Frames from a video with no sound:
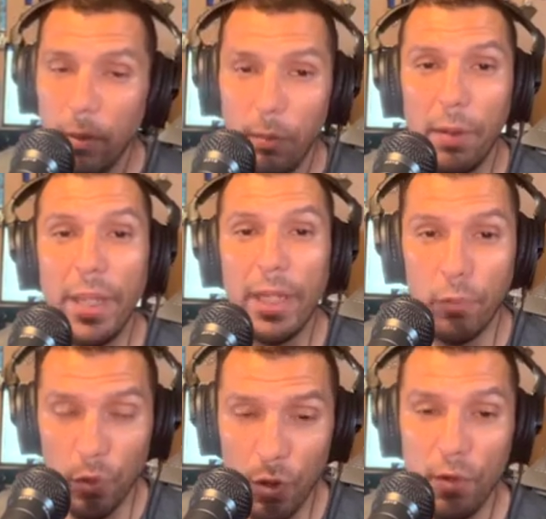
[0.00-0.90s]
but make
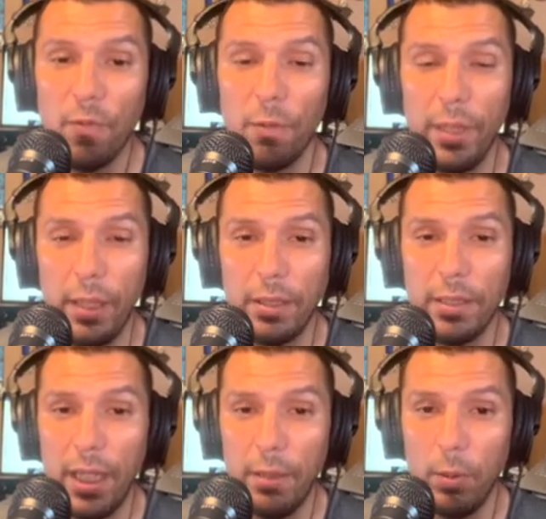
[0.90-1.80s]
room for me at the
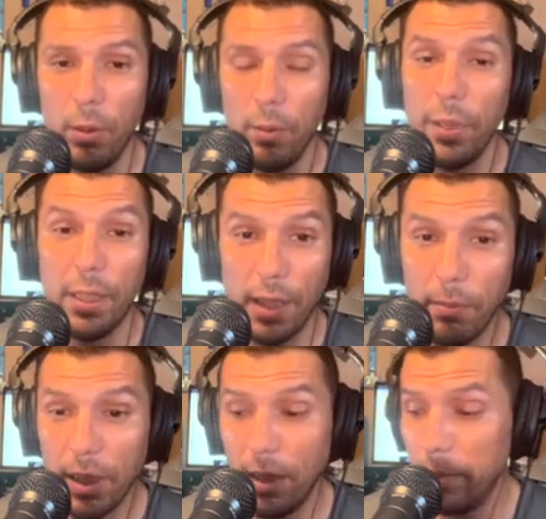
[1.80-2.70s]
table because
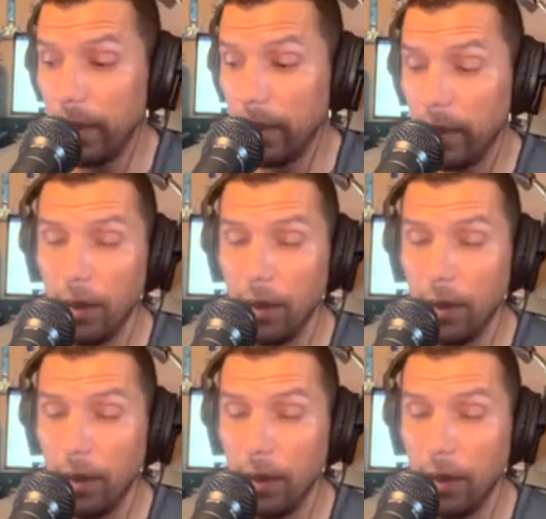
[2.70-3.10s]
I'm coming.